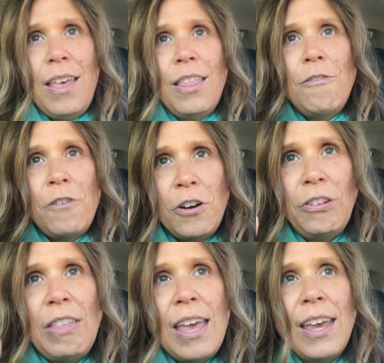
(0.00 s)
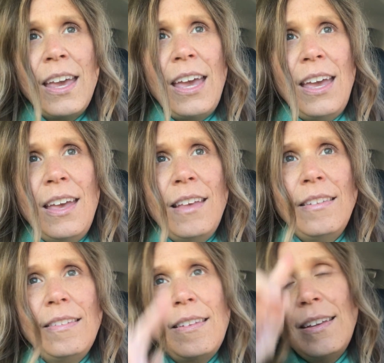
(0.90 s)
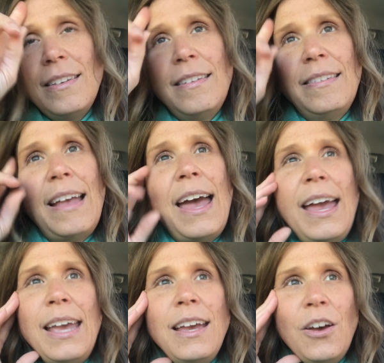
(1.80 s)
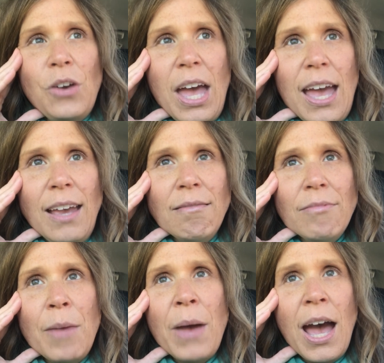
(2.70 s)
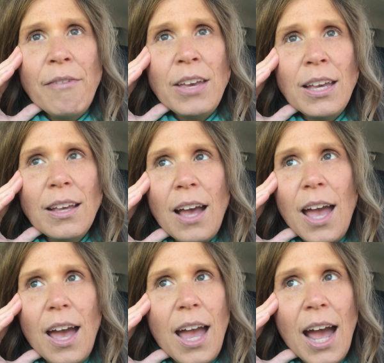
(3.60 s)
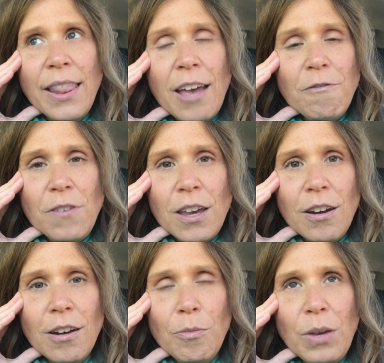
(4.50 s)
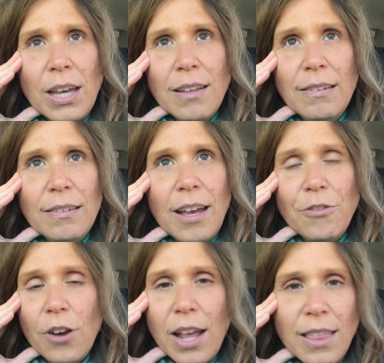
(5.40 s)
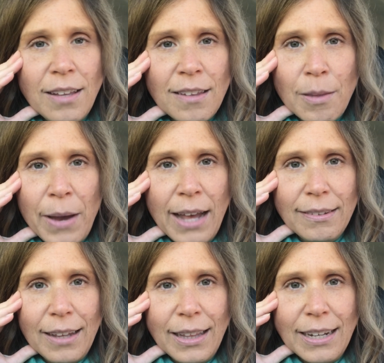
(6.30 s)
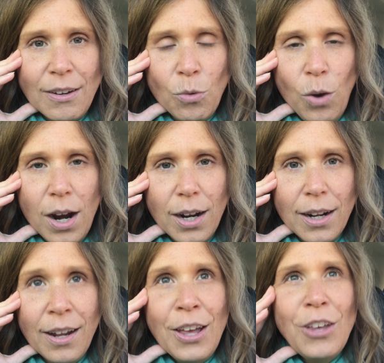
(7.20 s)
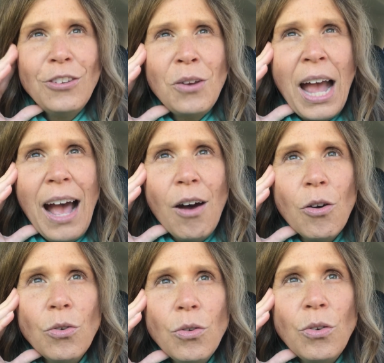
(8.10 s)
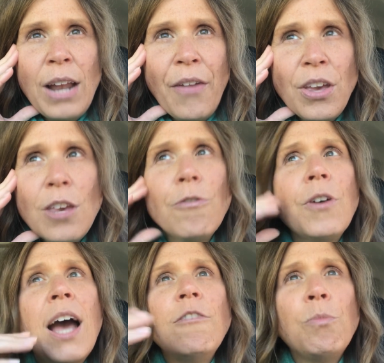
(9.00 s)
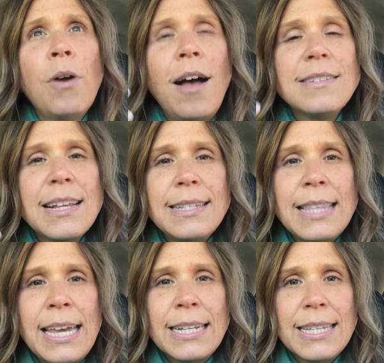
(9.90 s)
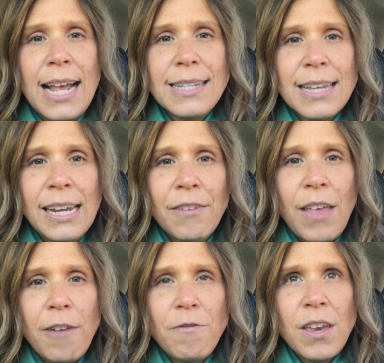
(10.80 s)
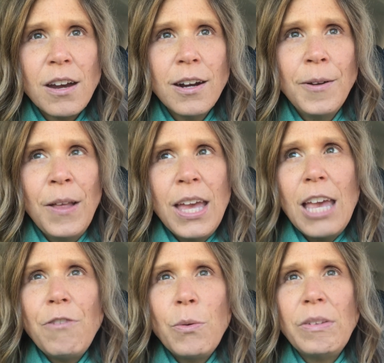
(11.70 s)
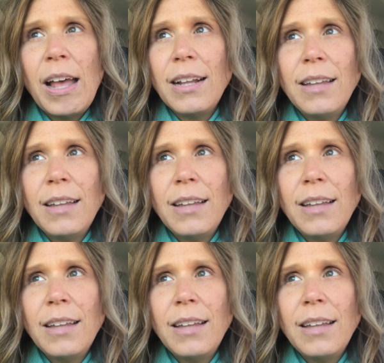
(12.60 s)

The first thing is to say, okay, I had that fear because I've tried things in the past and they didn't work. So now that you've kind of processed the intensity of that fear, if it was at a